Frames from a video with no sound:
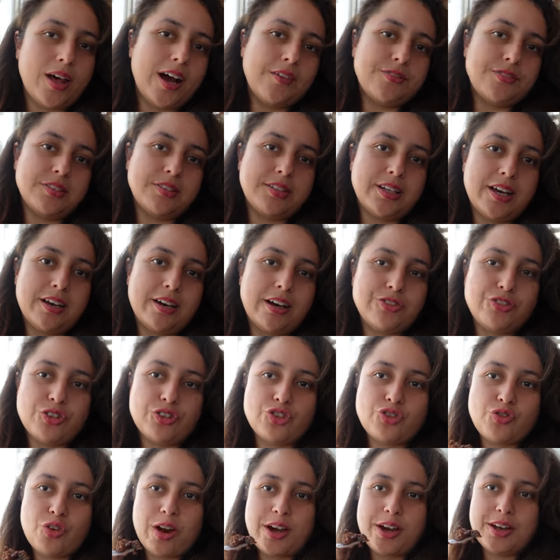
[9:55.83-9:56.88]
I have to say, I
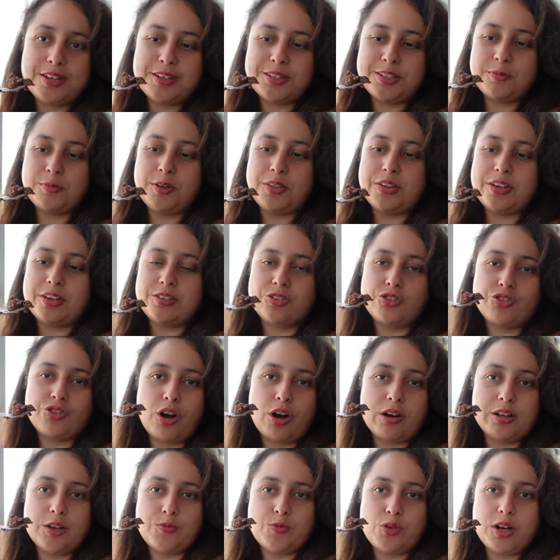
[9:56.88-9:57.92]
just tried some of this
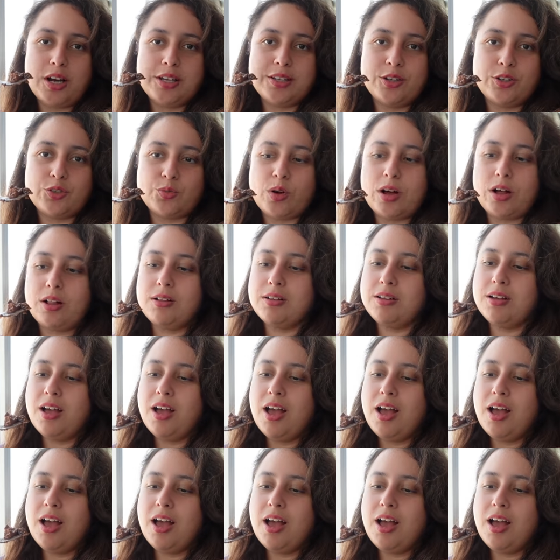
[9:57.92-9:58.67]
chocolate roulette as well.